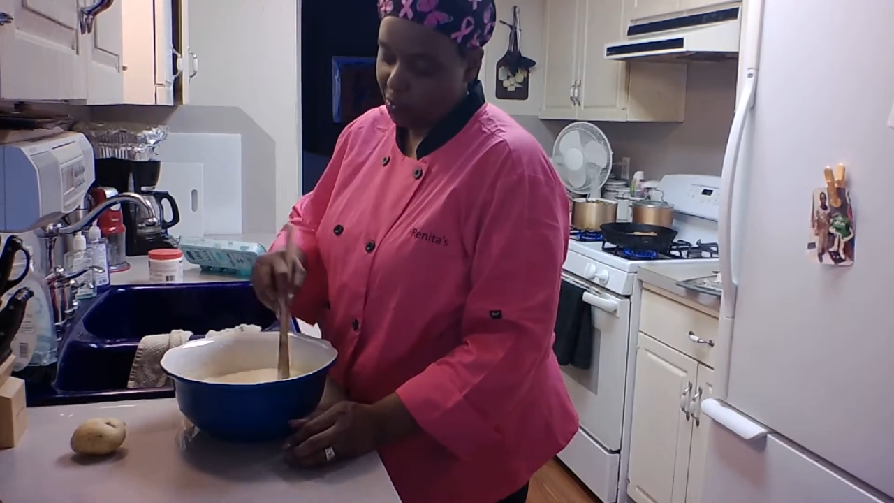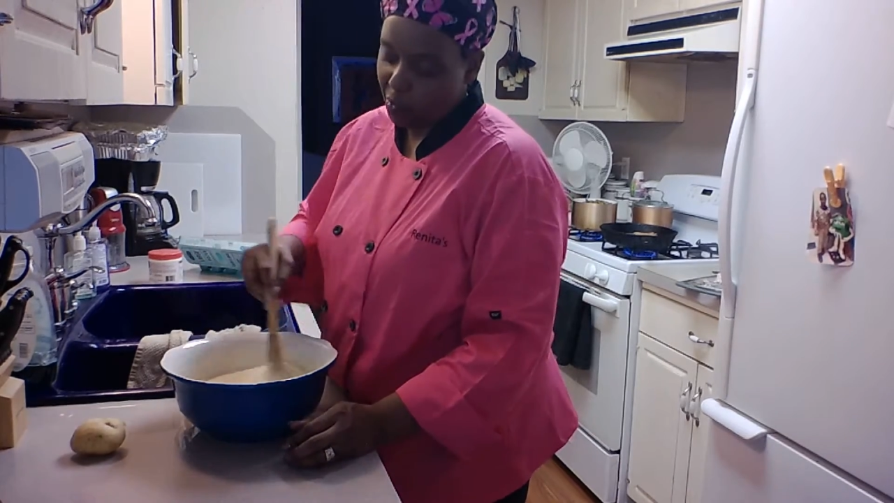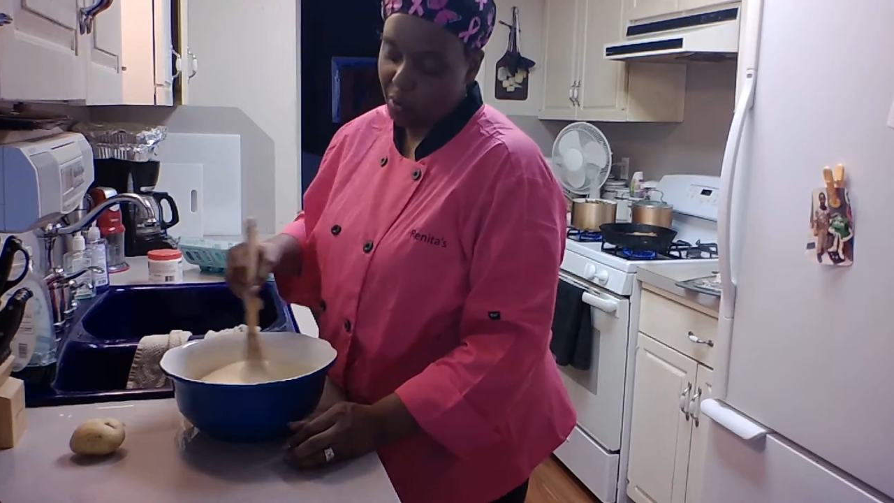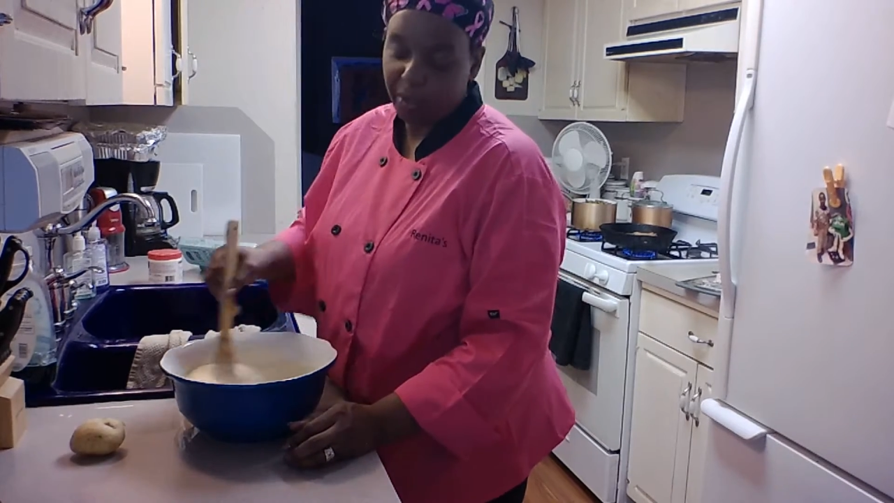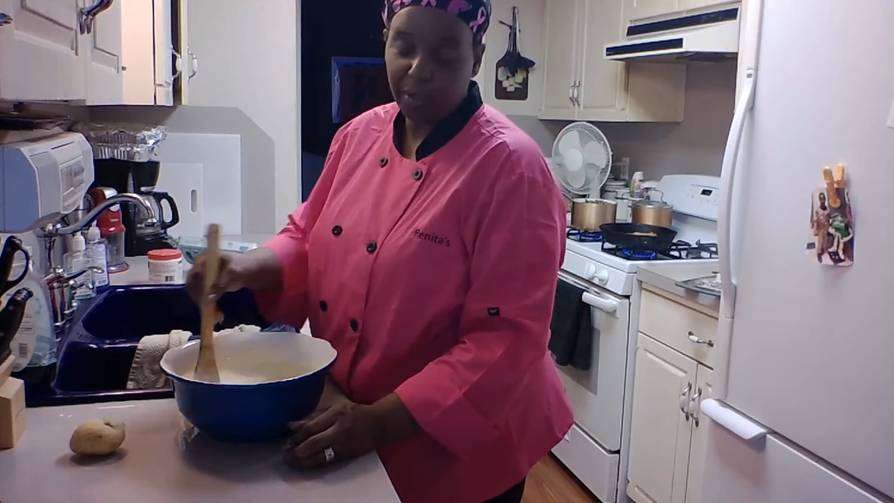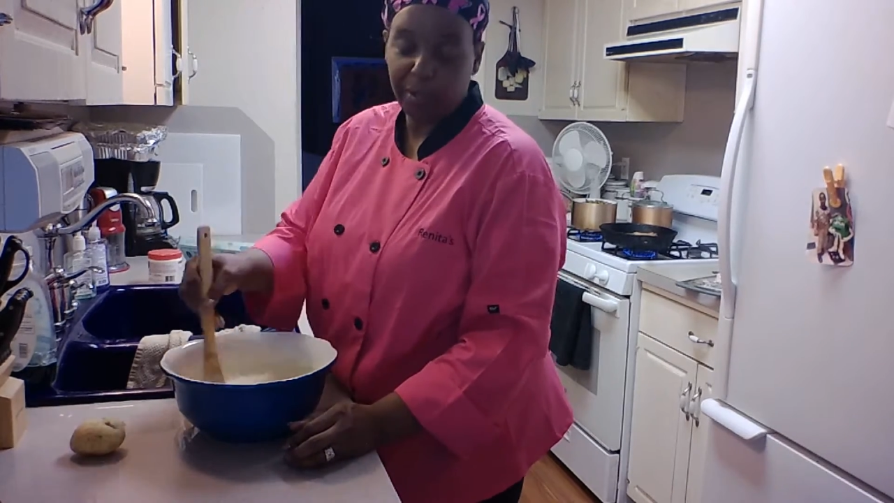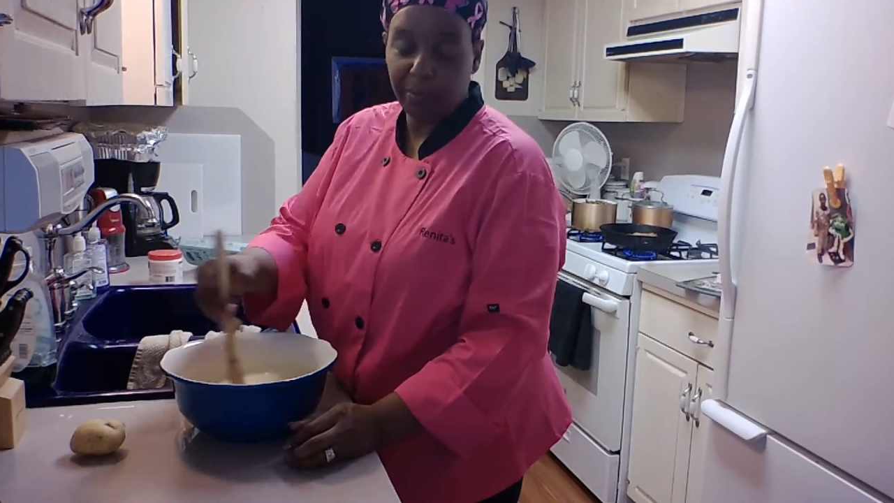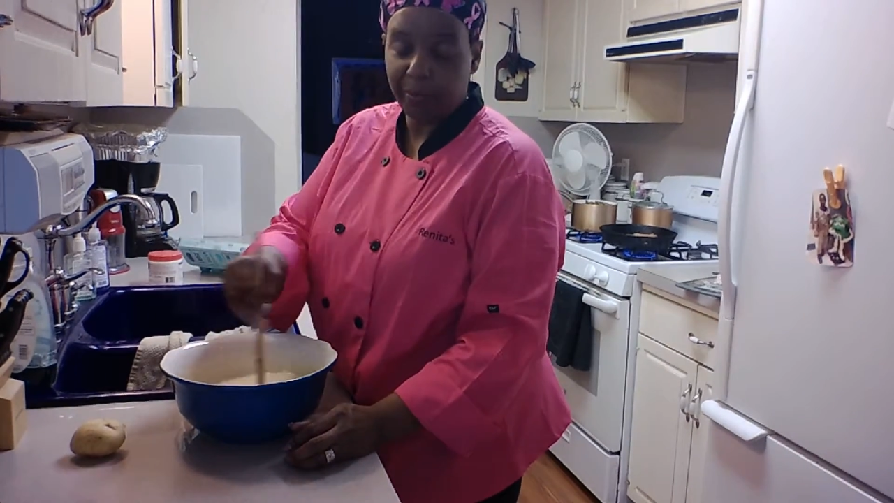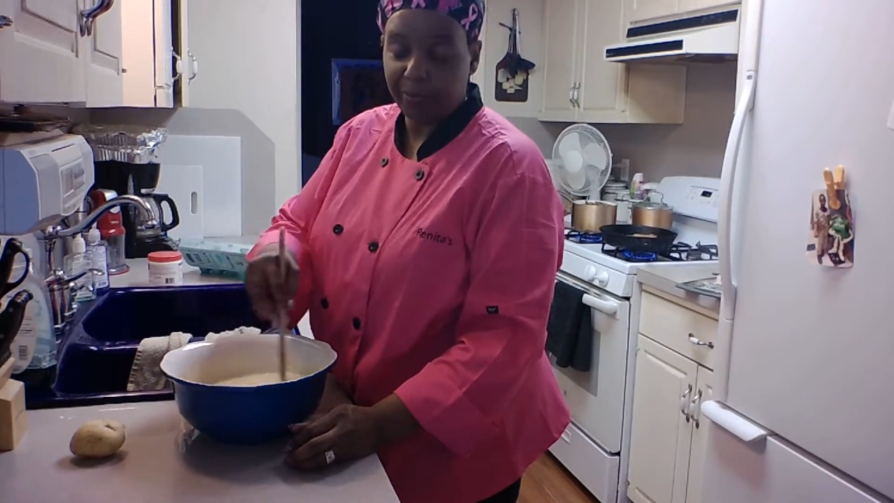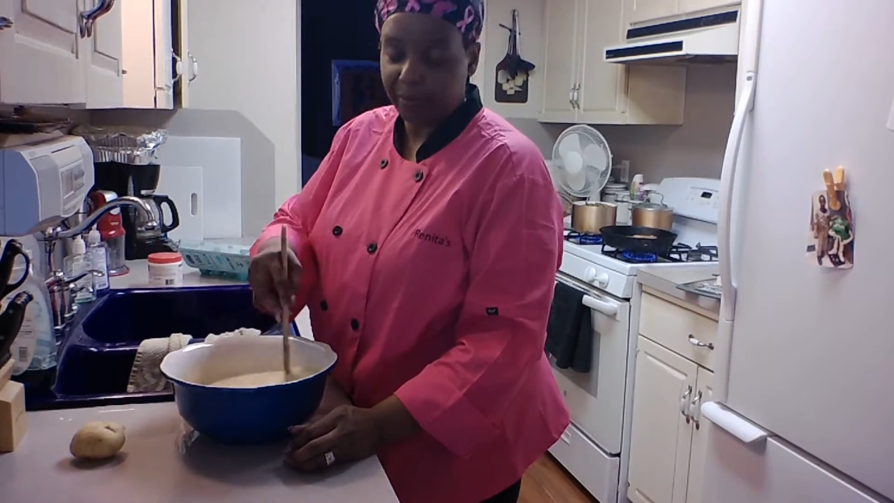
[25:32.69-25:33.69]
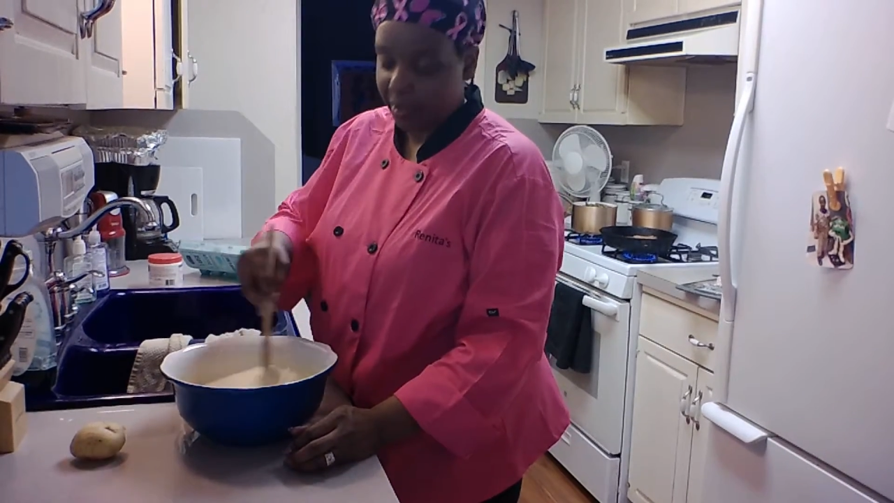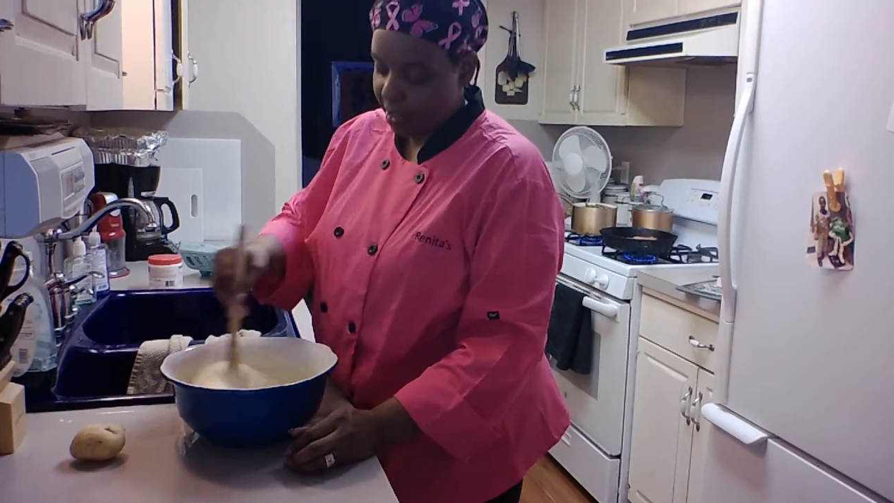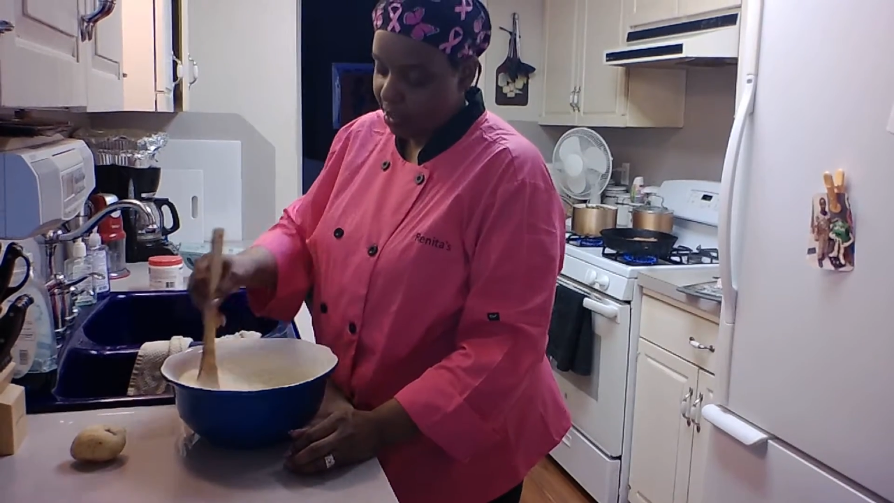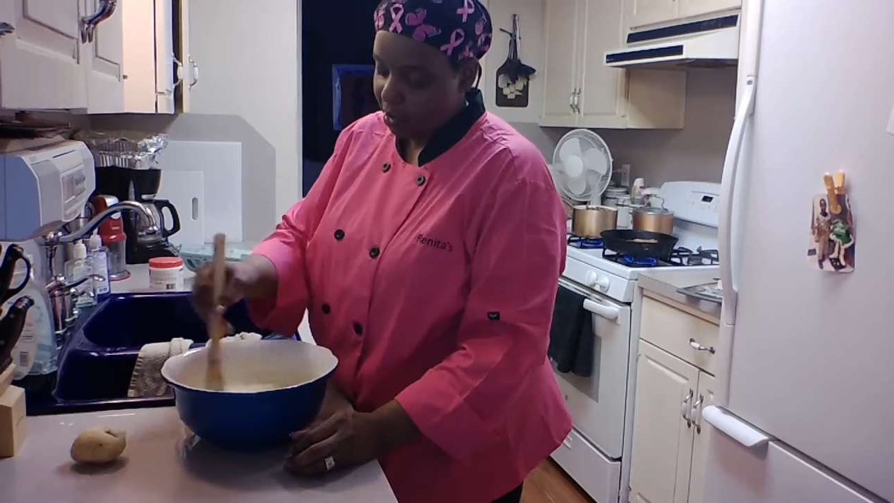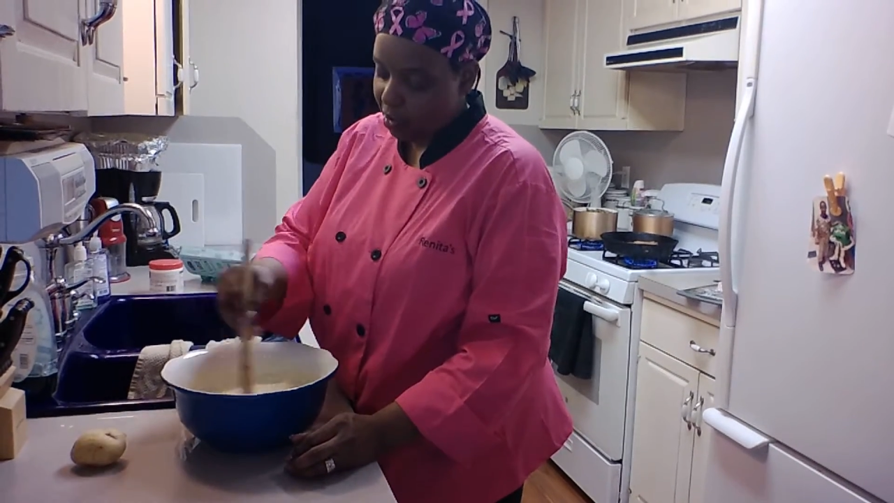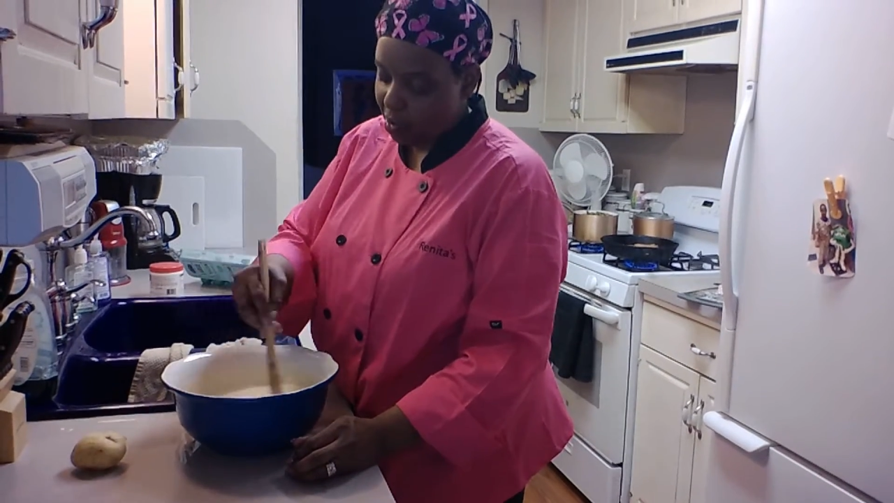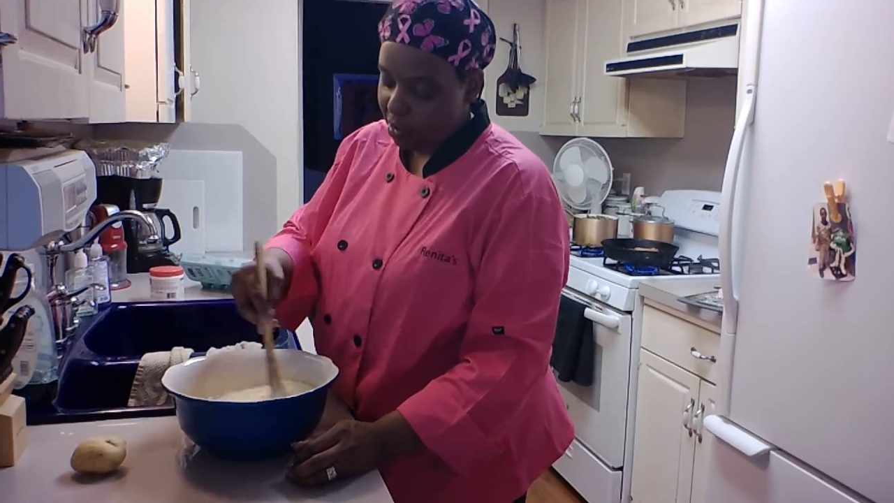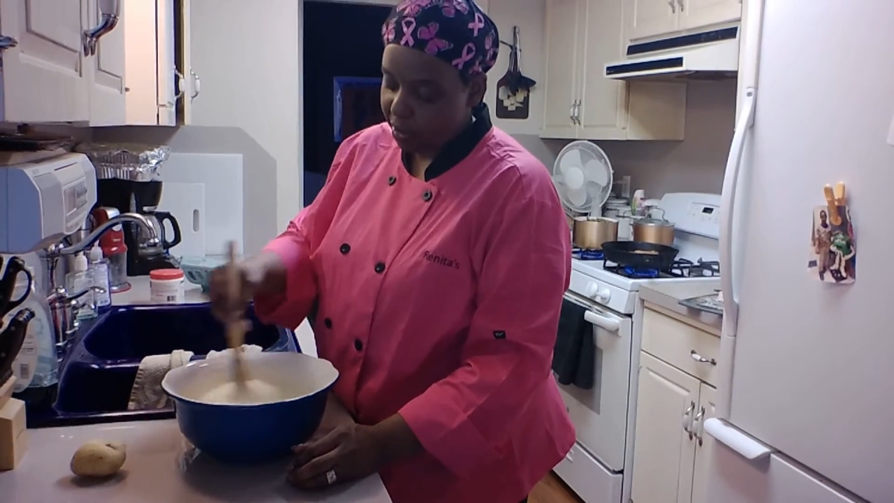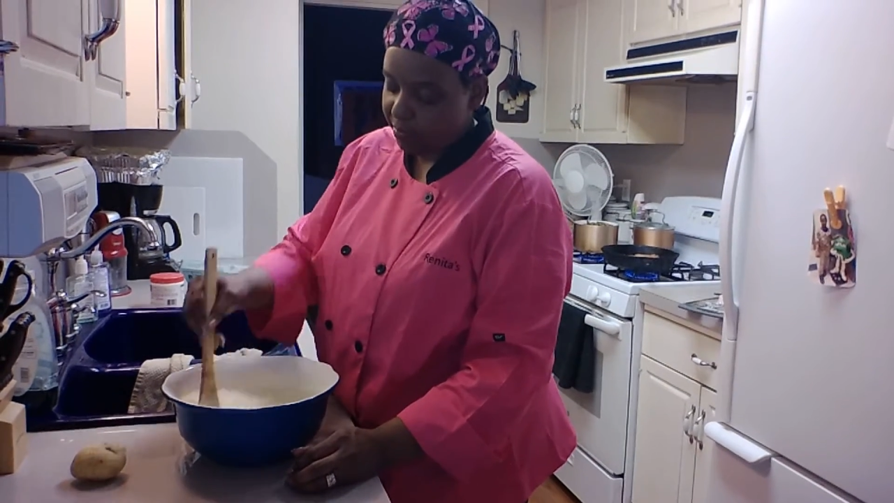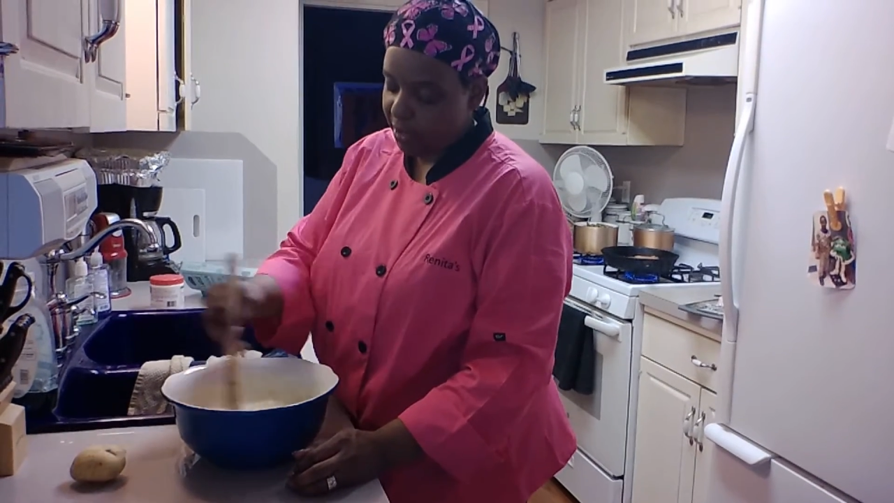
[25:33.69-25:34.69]
1 cup of
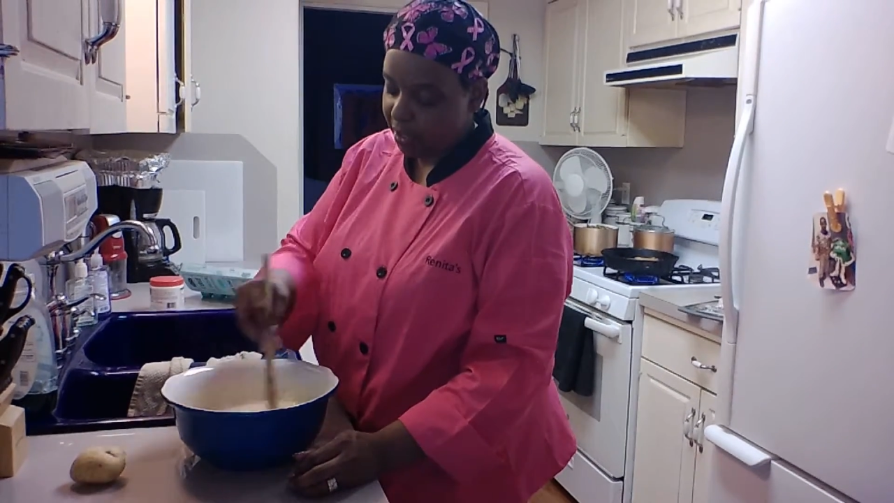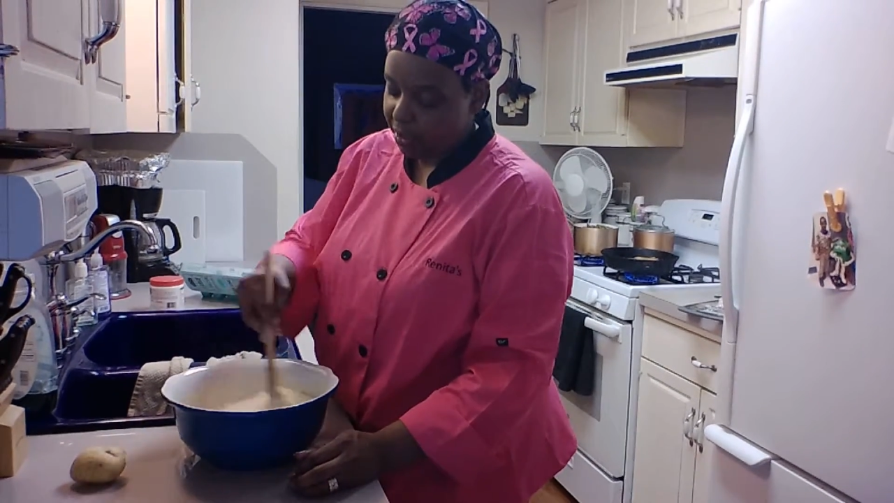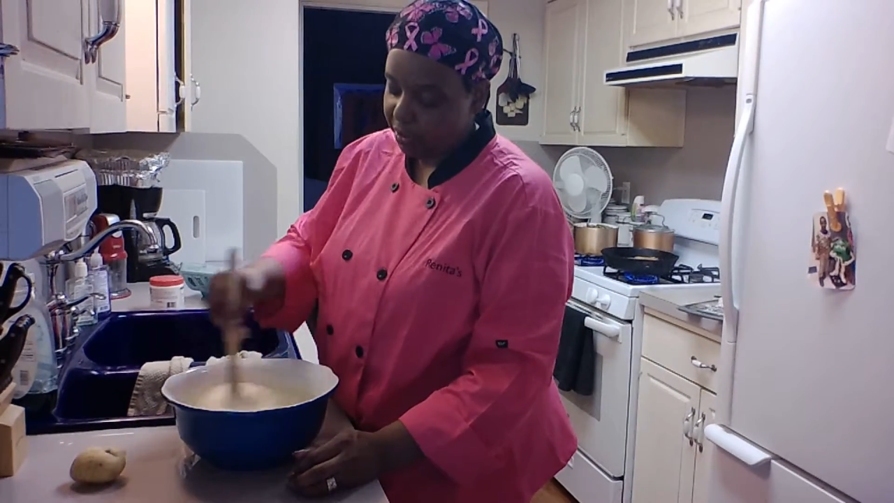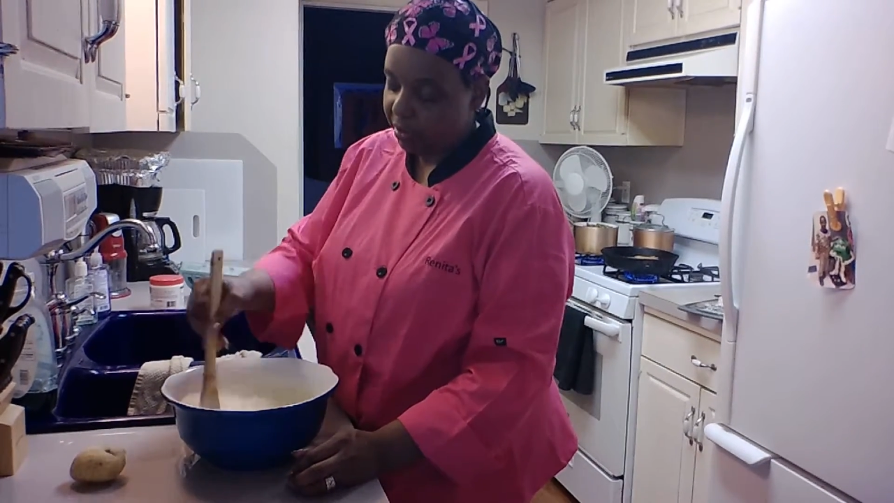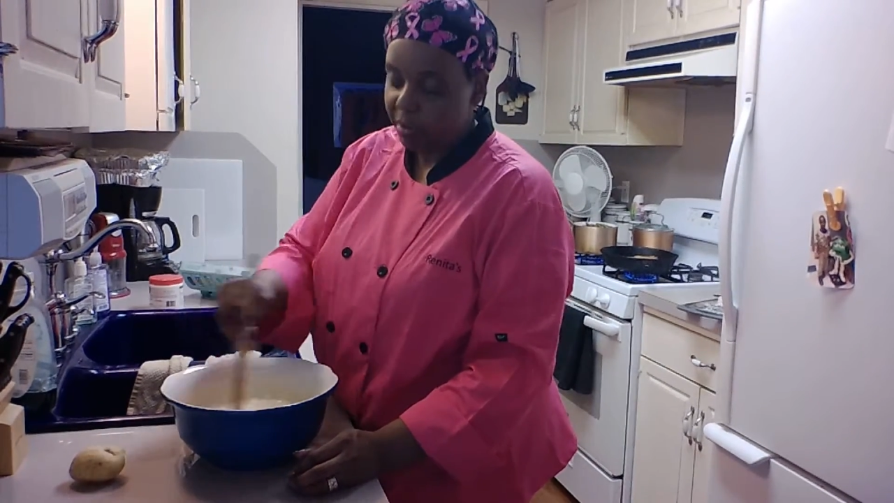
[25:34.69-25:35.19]
cornmeal.